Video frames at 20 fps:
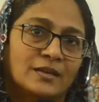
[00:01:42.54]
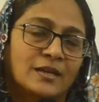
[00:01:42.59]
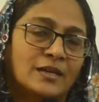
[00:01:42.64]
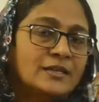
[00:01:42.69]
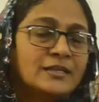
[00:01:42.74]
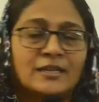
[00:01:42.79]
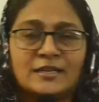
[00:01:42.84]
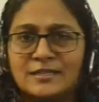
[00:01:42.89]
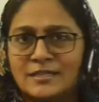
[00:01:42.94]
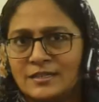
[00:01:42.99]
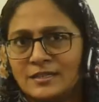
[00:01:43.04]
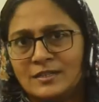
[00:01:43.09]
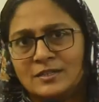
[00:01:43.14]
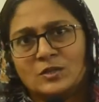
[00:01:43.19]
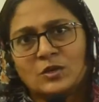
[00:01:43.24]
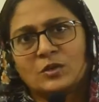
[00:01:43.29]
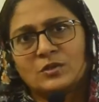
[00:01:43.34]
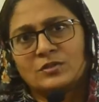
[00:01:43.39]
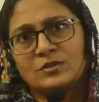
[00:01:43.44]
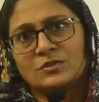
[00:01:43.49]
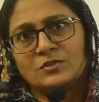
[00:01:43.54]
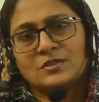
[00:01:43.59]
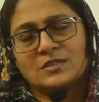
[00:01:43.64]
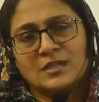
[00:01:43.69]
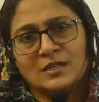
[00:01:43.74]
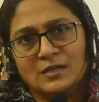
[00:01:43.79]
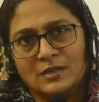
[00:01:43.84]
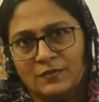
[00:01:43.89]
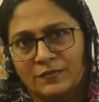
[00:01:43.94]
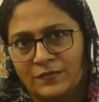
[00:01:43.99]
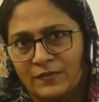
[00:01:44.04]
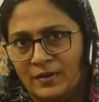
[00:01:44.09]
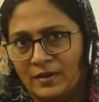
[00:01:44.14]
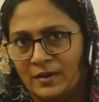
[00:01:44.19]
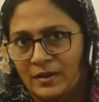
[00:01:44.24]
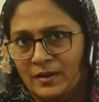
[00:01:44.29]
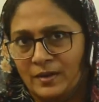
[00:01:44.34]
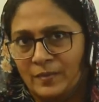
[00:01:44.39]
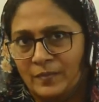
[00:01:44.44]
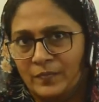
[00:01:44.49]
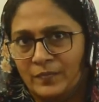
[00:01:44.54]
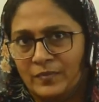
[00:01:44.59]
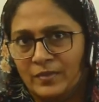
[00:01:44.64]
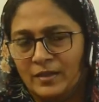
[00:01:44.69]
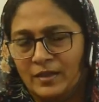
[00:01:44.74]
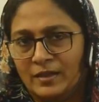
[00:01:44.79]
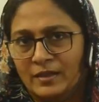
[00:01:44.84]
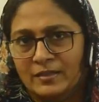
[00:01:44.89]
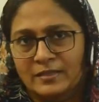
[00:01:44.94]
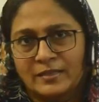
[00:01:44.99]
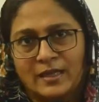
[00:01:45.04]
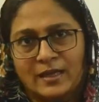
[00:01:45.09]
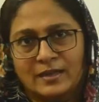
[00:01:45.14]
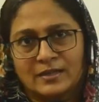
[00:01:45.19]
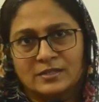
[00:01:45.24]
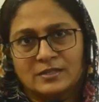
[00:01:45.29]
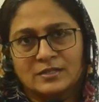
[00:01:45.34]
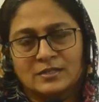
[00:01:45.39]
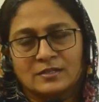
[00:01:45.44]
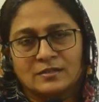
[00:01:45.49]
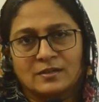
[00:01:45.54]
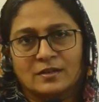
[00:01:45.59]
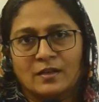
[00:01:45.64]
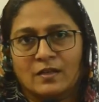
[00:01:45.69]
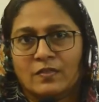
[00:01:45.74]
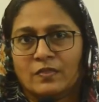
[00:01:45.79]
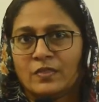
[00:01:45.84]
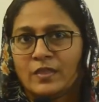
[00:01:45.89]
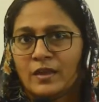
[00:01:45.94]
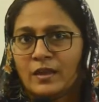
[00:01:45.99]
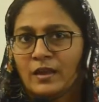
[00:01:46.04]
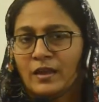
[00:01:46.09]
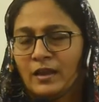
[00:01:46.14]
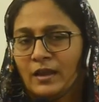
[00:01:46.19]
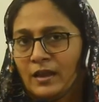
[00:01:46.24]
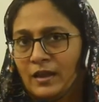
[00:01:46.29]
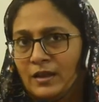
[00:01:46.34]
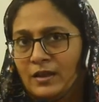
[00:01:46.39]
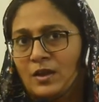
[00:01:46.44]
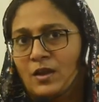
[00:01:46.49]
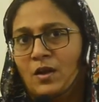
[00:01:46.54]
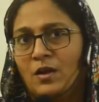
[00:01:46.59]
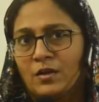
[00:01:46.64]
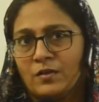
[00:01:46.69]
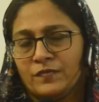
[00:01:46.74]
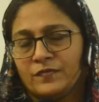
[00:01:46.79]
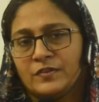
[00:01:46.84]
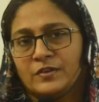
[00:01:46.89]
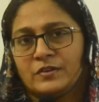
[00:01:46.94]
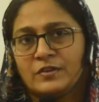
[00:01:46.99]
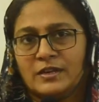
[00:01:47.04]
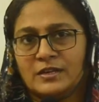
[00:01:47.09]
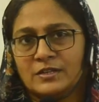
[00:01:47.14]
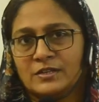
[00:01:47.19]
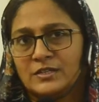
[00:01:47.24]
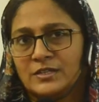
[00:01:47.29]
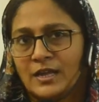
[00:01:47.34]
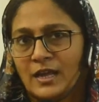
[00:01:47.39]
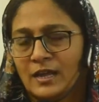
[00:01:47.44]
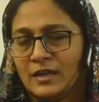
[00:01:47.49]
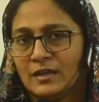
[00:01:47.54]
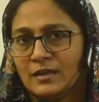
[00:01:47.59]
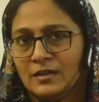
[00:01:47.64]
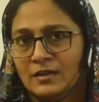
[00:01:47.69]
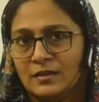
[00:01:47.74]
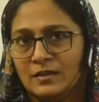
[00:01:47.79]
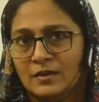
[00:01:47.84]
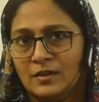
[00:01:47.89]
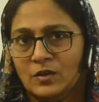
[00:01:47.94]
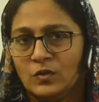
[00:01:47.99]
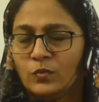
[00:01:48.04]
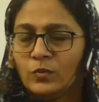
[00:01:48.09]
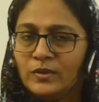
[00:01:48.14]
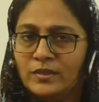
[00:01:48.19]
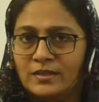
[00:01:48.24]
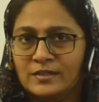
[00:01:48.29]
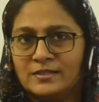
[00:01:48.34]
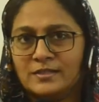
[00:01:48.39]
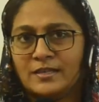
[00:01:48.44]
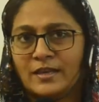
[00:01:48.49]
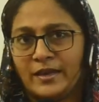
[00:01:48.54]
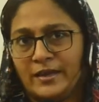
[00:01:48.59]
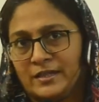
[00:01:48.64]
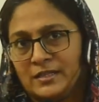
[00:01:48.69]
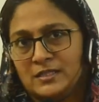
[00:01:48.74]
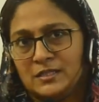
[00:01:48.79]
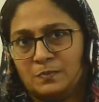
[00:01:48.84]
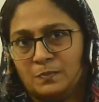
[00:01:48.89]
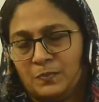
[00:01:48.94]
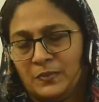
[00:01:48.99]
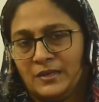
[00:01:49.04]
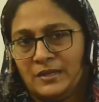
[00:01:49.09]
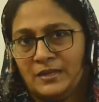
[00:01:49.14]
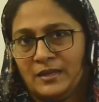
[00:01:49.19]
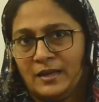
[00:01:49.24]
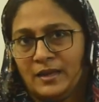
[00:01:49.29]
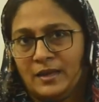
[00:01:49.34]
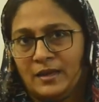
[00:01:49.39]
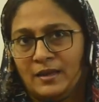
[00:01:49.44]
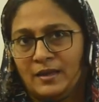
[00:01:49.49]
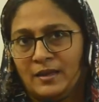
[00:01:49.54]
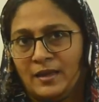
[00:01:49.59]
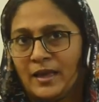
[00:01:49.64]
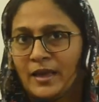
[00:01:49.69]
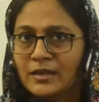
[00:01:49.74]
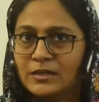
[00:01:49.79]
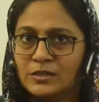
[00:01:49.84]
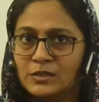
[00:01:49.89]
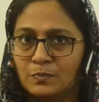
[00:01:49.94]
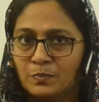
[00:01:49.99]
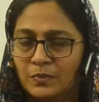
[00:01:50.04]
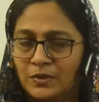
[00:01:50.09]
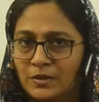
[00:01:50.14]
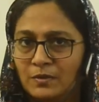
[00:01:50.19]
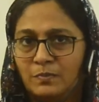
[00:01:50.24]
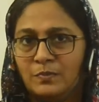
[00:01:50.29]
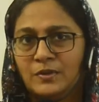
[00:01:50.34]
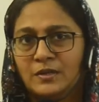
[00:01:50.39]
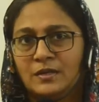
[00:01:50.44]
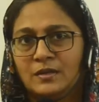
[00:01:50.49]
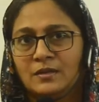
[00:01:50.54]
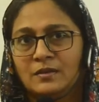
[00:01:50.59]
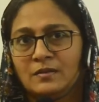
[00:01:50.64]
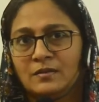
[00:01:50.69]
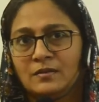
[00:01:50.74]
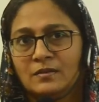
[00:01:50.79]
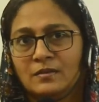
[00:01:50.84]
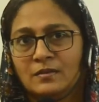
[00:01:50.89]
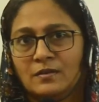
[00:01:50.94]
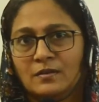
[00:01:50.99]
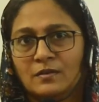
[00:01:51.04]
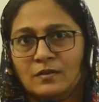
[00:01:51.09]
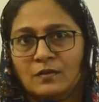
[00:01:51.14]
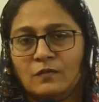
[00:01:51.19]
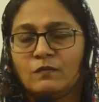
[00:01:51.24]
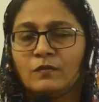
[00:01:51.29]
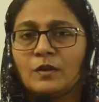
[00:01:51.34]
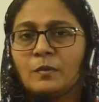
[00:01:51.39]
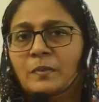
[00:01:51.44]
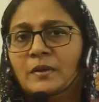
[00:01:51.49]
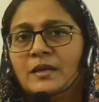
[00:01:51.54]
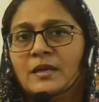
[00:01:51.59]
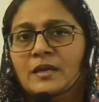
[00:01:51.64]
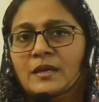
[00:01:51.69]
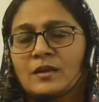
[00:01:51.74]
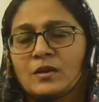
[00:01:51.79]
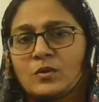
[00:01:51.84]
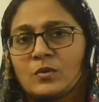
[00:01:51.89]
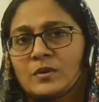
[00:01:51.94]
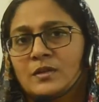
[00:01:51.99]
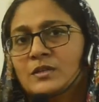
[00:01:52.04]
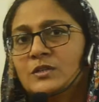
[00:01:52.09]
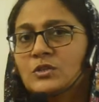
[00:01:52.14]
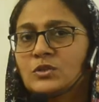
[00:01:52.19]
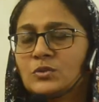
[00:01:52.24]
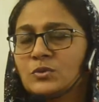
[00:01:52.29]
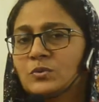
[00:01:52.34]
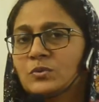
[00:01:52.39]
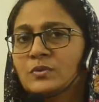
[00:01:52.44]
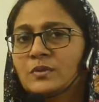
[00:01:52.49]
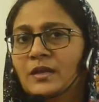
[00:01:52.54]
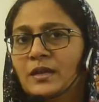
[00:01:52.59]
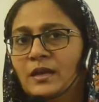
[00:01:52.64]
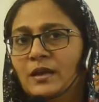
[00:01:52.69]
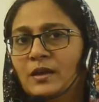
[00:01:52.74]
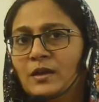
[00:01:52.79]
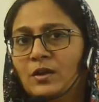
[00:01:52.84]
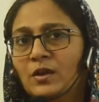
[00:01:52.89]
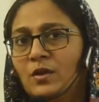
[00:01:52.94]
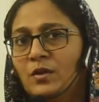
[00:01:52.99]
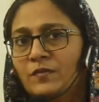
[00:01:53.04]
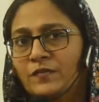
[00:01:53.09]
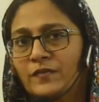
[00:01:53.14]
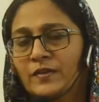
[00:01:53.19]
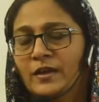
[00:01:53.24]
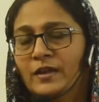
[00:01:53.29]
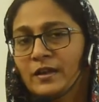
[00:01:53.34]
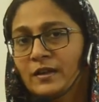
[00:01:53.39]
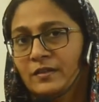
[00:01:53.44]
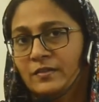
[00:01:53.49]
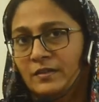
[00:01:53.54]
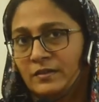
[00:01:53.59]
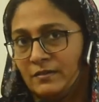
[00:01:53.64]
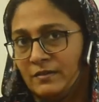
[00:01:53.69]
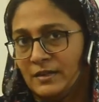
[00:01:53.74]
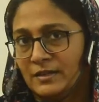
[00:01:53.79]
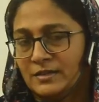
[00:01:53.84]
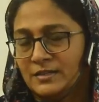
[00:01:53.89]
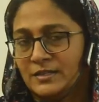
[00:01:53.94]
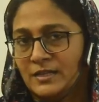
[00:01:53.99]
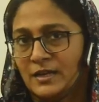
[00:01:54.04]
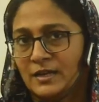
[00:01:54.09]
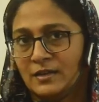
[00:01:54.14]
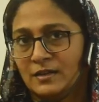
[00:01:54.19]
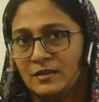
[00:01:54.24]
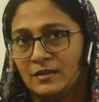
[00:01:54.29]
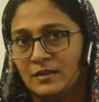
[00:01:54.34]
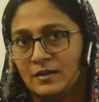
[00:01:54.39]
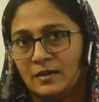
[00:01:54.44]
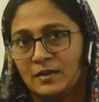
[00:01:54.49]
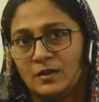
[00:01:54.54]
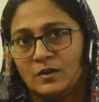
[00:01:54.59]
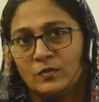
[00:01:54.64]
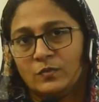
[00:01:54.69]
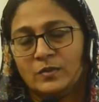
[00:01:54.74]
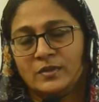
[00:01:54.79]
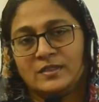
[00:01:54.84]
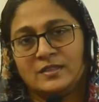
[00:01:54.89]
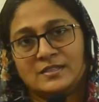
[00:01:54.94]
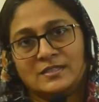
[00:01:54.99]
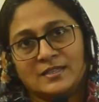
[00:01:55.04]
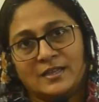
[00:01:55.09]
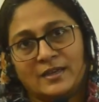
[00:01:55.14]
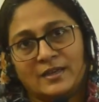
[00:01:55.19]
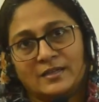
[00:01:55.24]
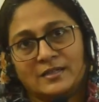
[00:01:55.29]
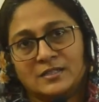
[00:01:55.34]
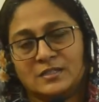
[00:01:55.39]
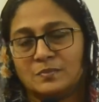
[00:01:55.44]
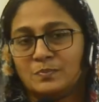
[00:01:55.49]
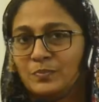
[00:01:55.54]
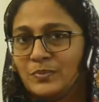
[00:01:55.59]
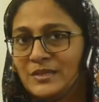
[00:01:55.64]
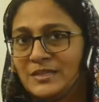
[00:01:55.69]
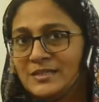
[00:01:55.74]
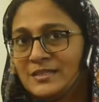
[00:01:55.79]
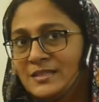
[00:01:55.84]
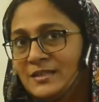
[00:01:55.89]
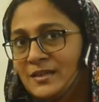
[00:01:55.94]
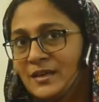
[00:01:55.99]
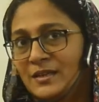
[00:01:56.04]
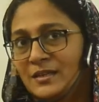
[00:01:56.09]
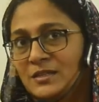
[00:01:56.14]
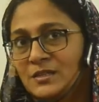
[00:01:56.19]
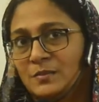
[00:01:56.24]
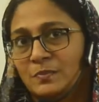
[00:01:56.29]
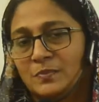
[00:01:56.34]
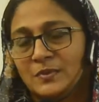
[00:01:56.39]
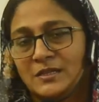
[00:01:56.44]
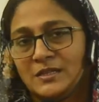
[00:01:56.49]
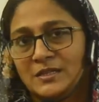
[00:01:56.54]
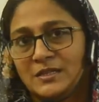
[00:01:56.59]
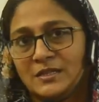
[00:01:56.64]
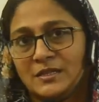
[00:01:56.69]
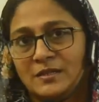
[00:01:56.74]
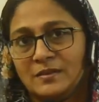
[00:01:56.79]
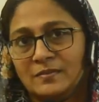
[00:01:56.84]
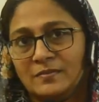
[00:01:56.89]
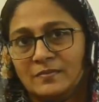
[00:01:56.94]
Doesn't it also signify that the area of the rectangle with the sides PA and PB will be equal to the area of another rectangle with the sides PC and PD?